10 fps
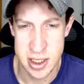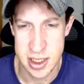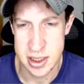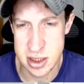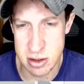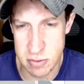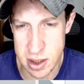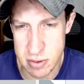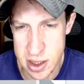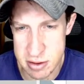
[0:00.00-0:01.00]
And so what
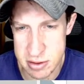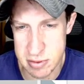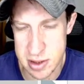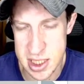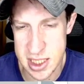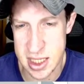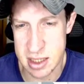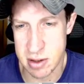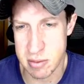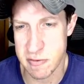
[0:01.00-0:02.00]
I want to do is I want to take that
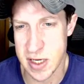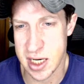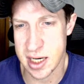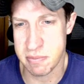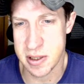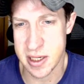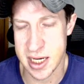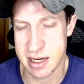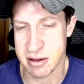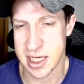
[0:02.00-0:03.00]
and I want to move it up and
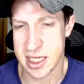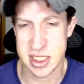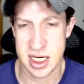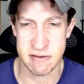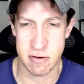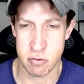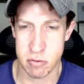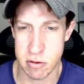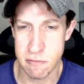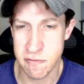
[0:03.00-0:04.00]
down like it's kind of a
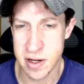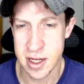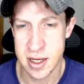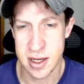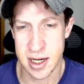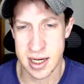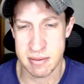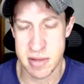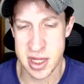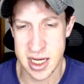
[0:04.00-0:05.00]
roof
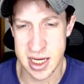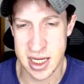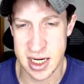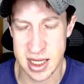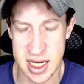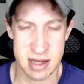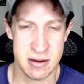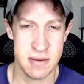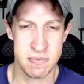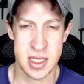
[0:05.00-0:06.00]
um, that kind of like,
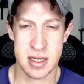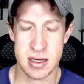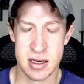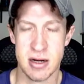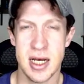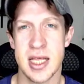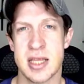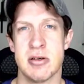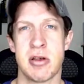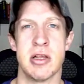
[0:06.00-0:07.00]
you know how like
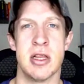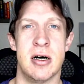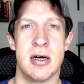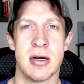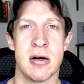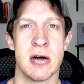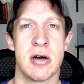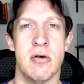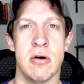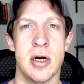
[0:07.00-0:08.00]
those longer
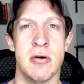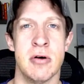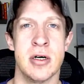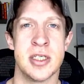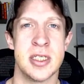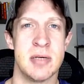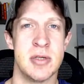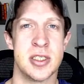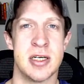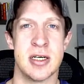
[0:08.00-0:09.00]
corridors in some of
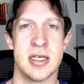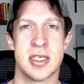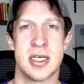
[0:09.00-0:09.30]
those areas